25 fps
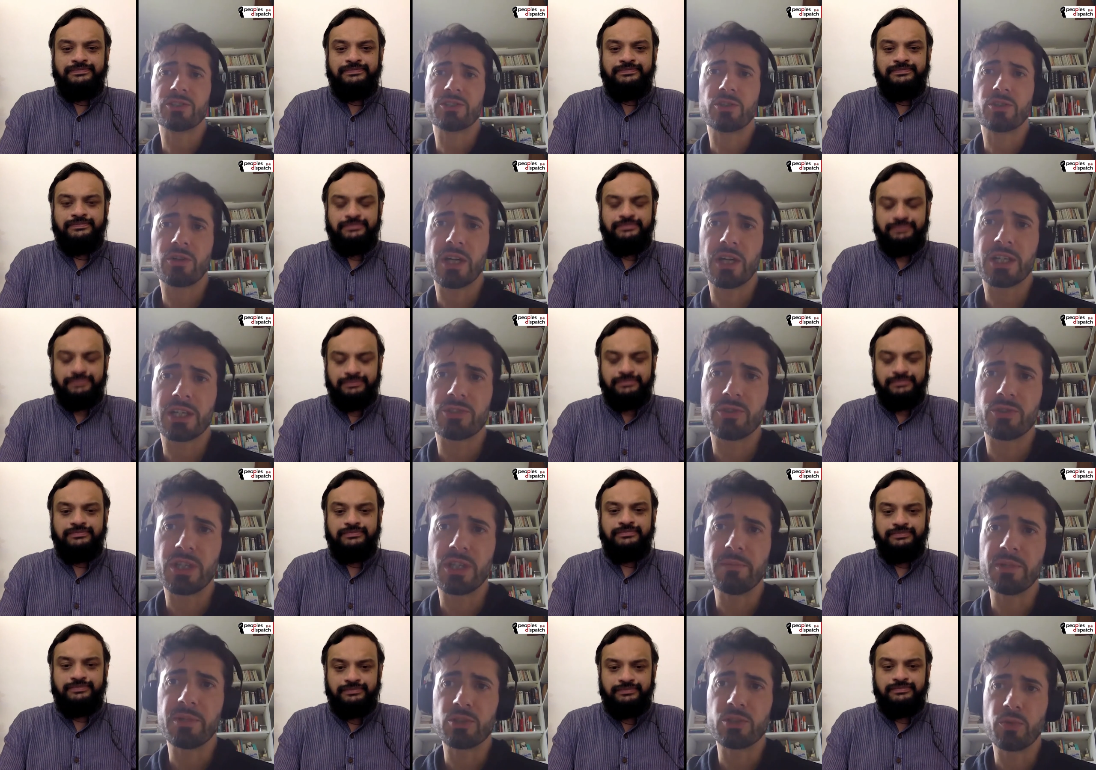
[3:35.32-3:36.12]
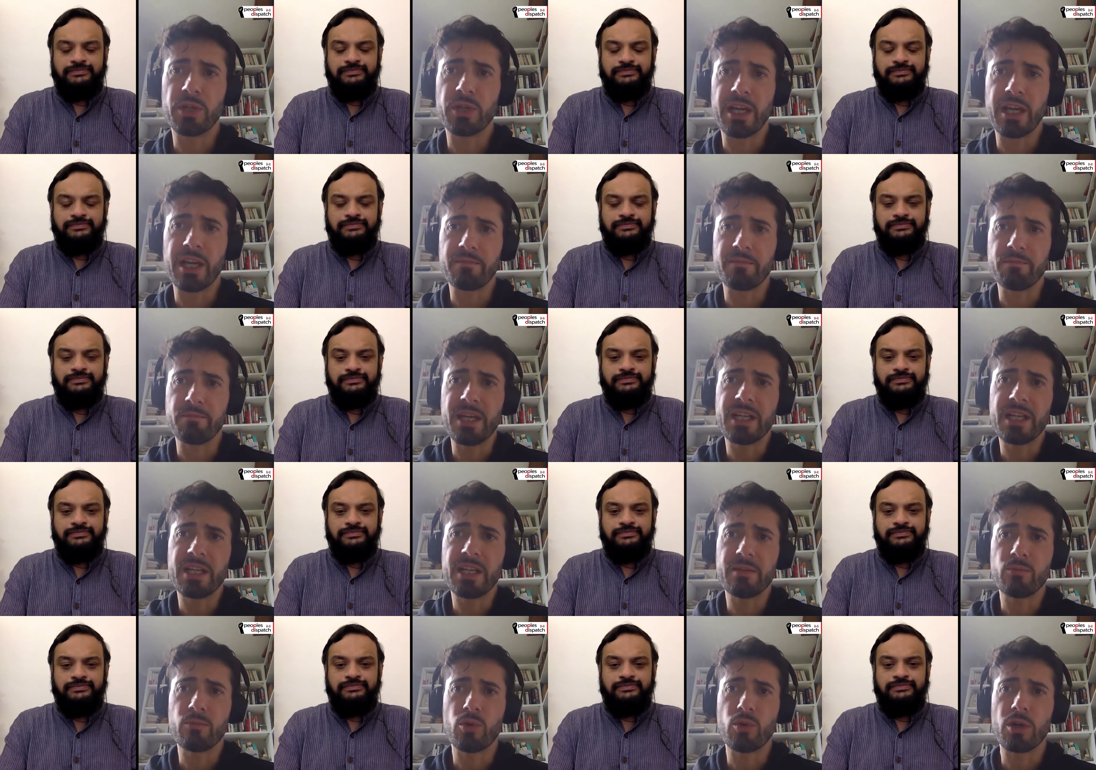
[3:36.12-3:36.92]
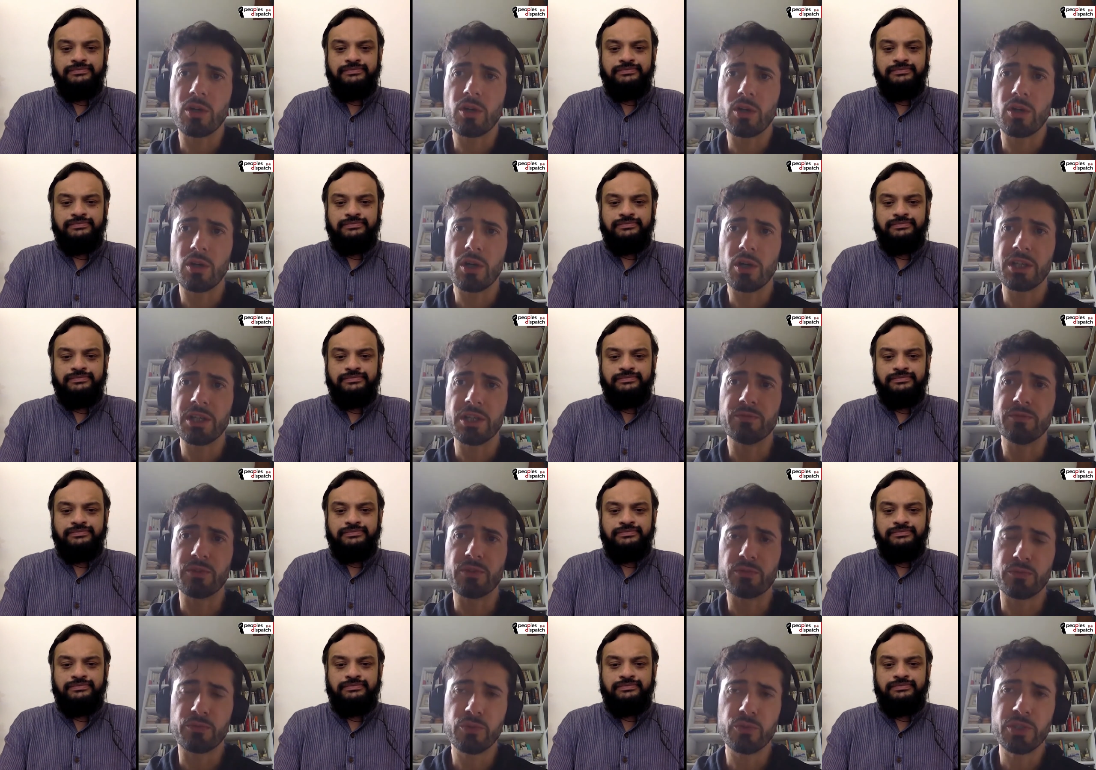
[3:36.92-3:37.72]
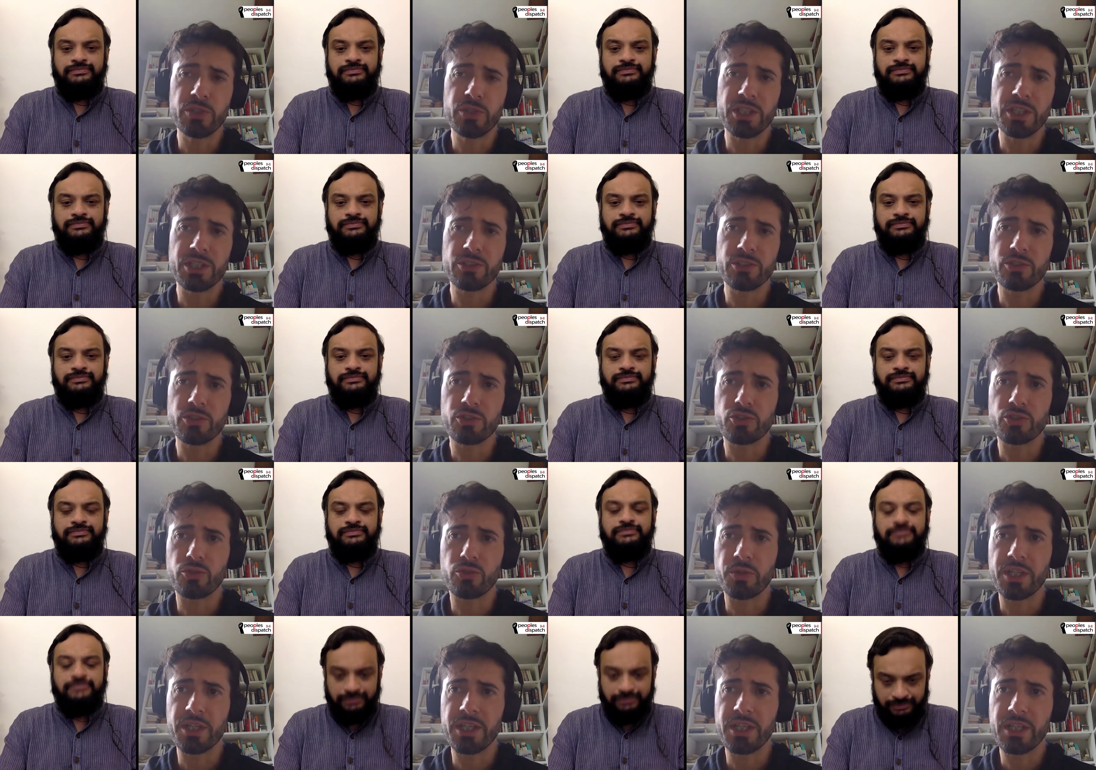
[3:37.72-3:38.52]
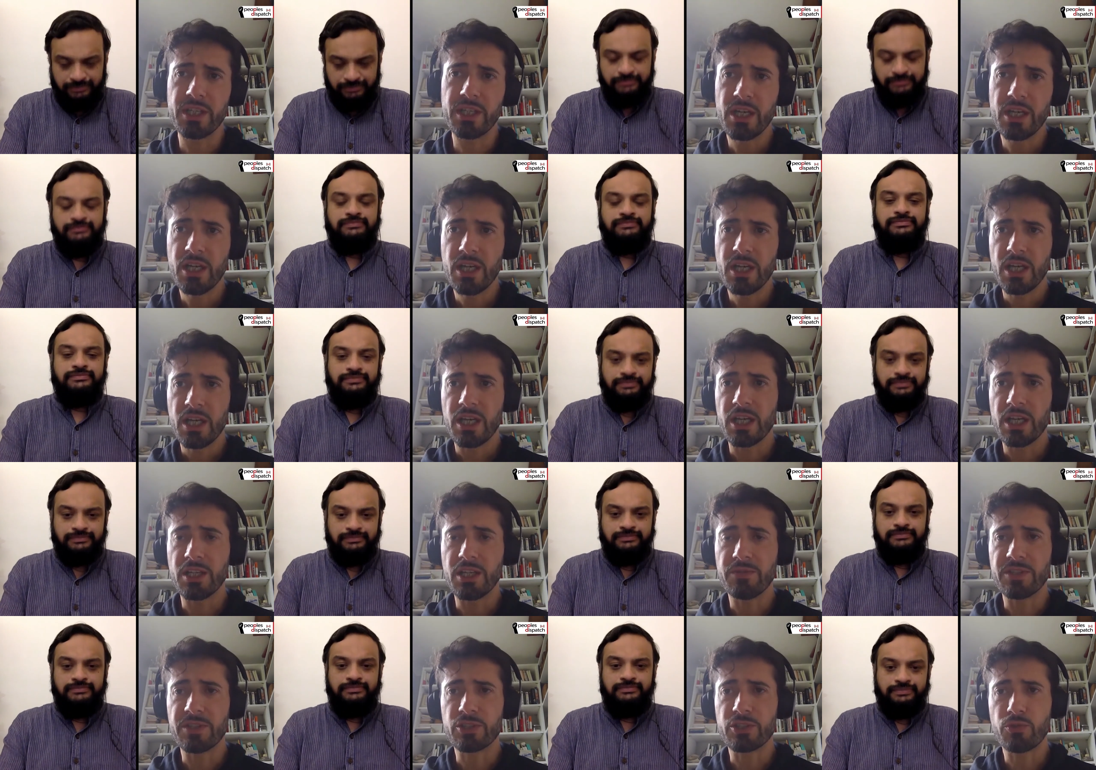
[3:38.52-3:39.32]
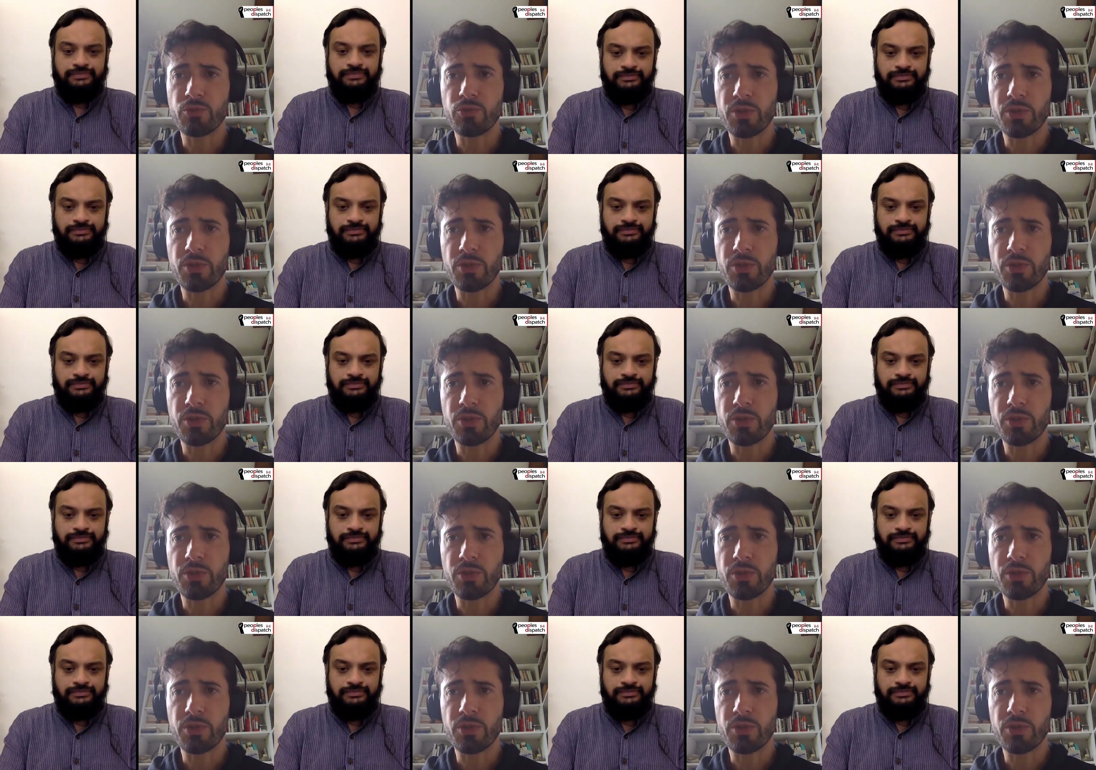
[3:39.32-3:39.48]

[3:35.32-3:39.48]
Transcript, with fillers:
Speaker 1: sector actually, but we have many uh, in the food industry, mm-hmm. in the